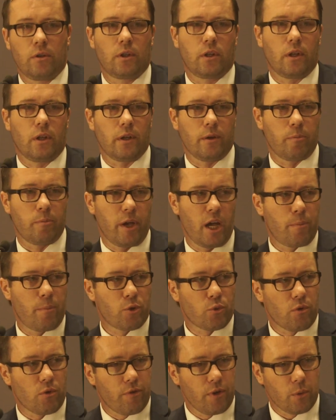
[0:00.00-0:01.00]
the
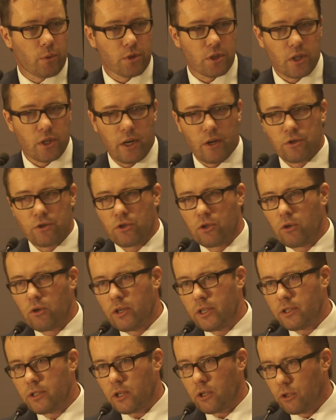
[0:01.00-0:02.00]
papers were filled with scare
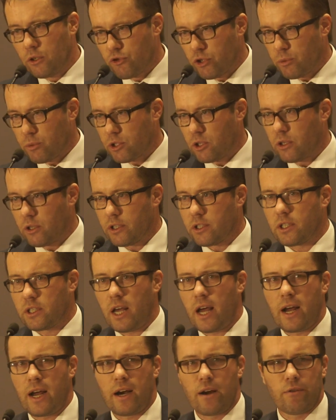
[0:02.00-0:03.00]
stories, the country was going to
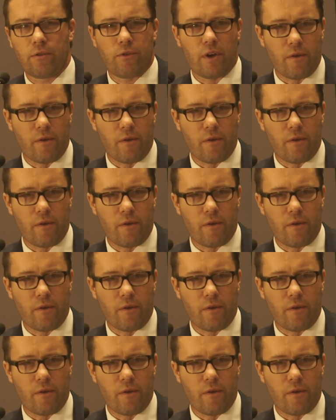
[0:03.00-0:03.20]
starve,